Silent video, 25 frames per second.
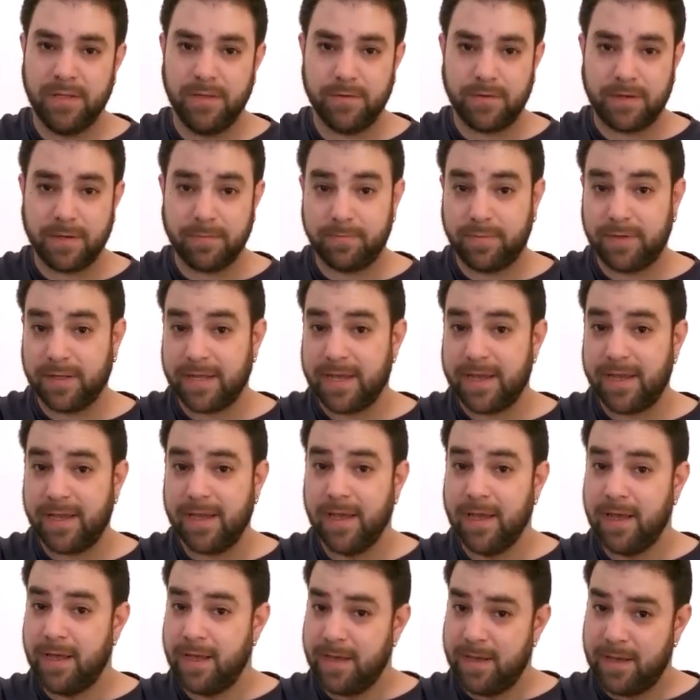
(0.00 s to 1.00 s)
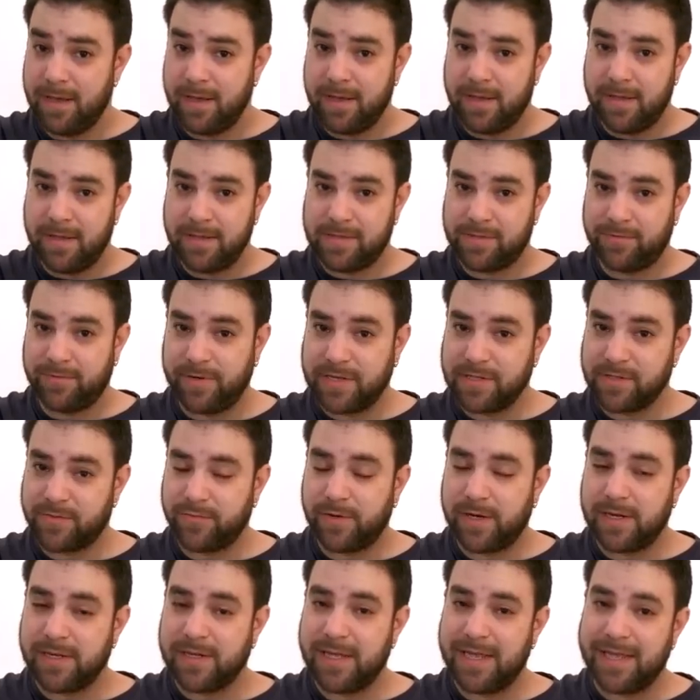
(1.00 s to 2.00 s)
you can play strings
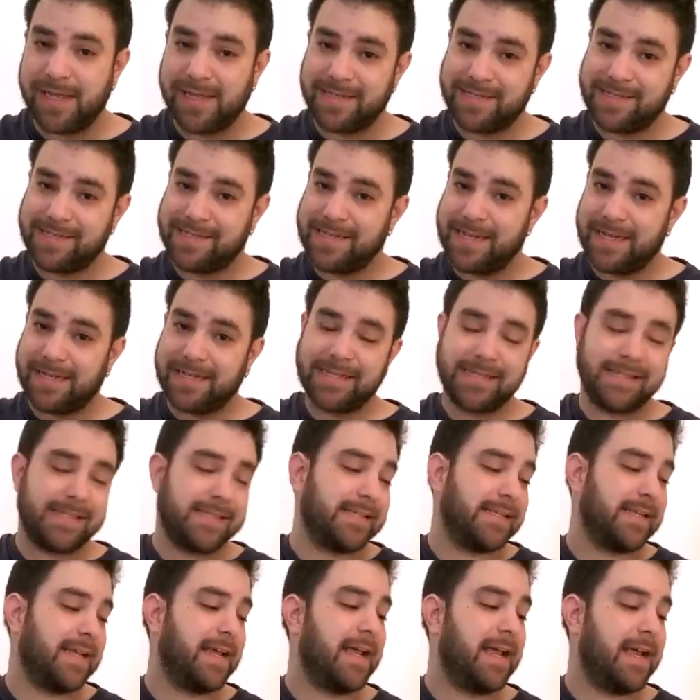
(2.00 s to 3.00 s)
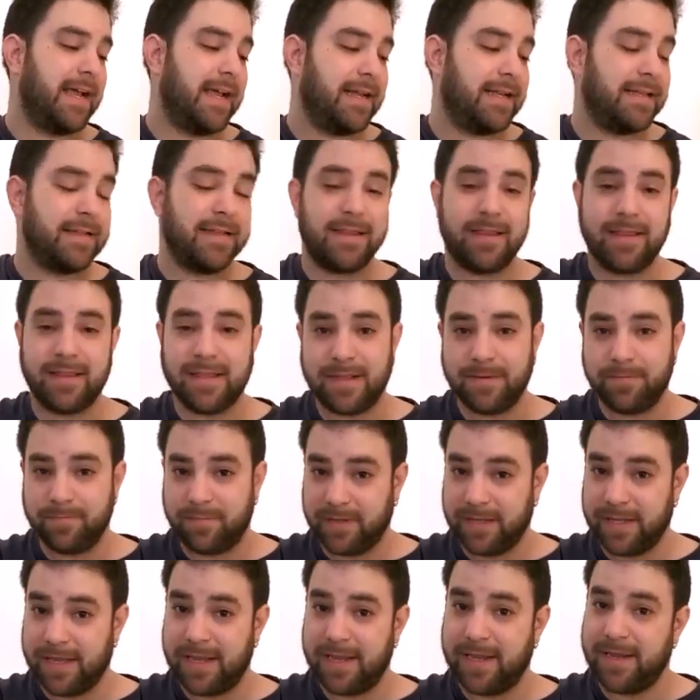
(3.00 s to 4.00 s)
one and six, and then
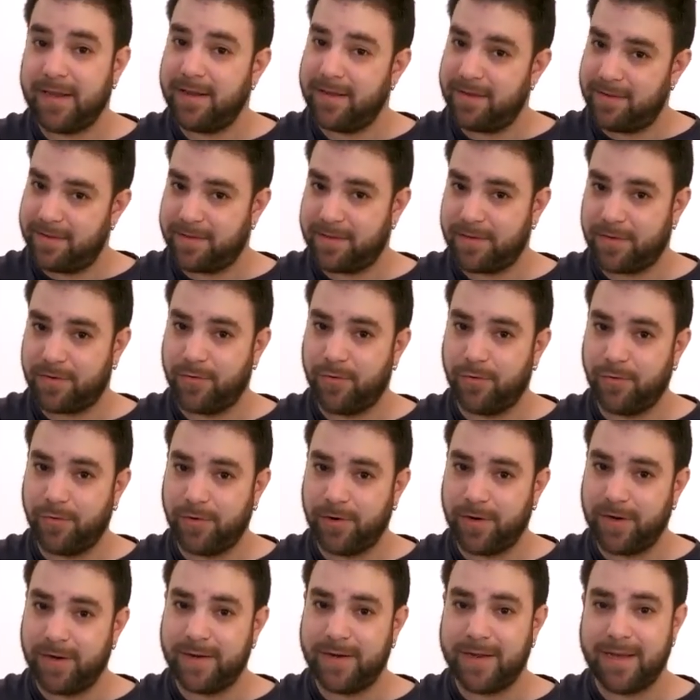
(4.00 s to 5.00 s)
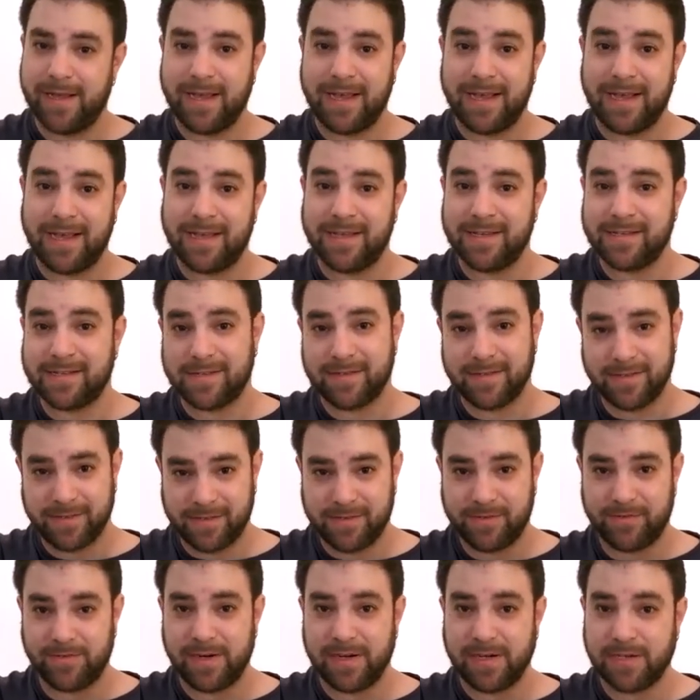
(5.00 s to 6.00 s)
play the chord as
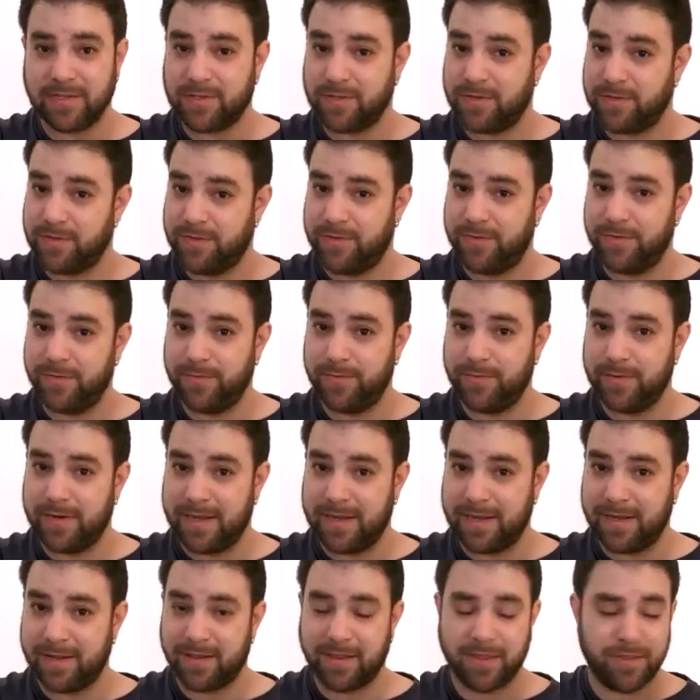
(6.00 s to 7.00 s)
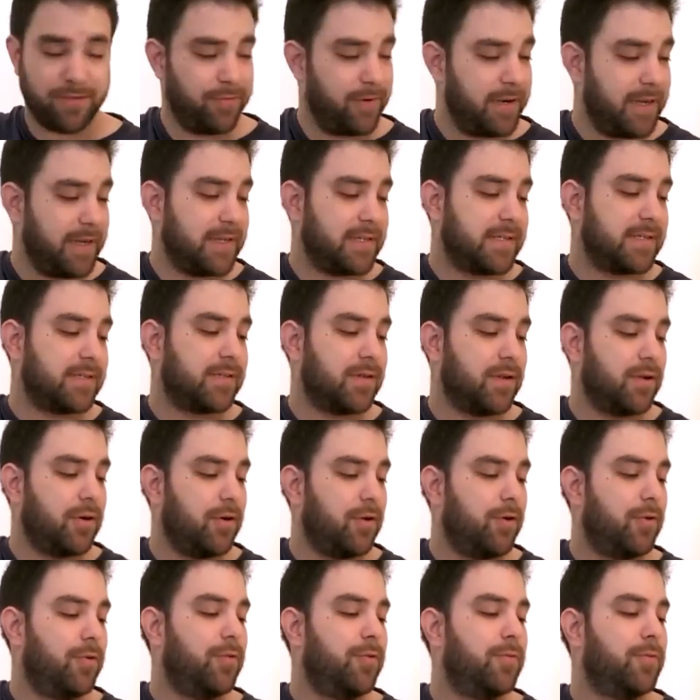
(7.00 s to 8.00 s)
strings two and three.
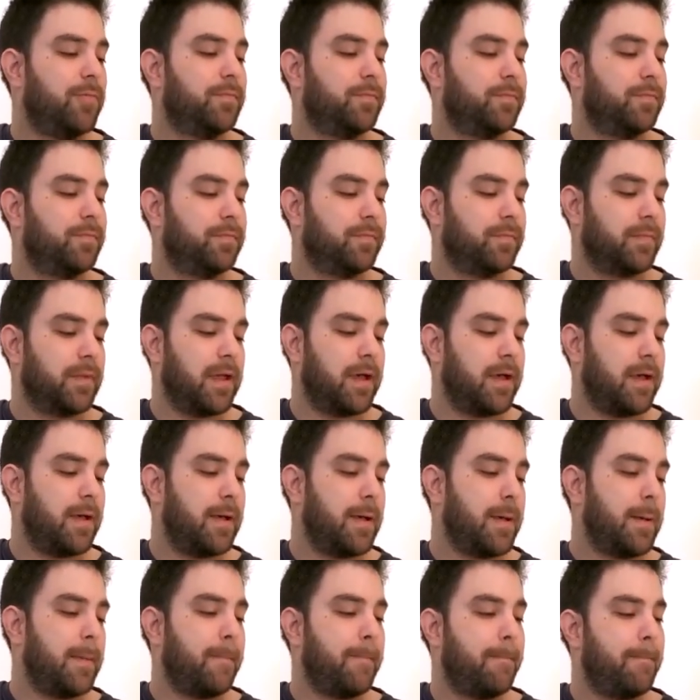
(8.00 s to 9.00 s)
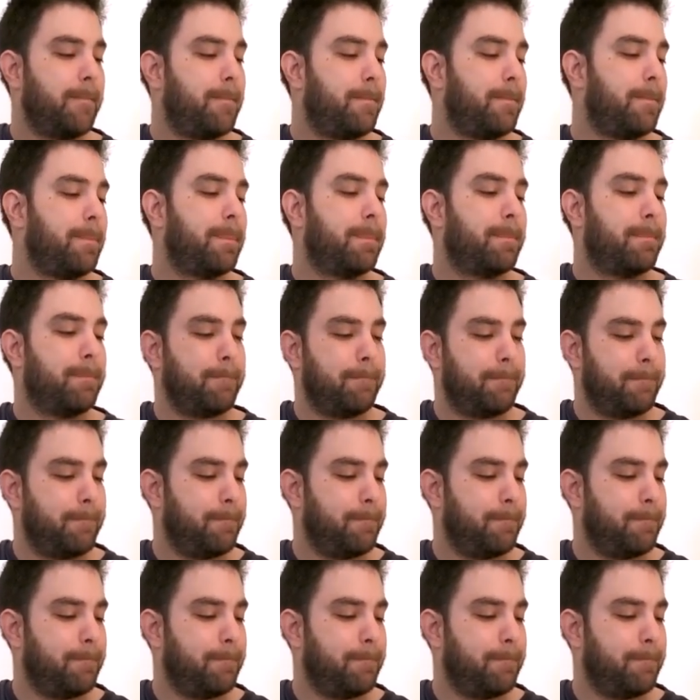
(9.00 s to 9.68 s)
So, um,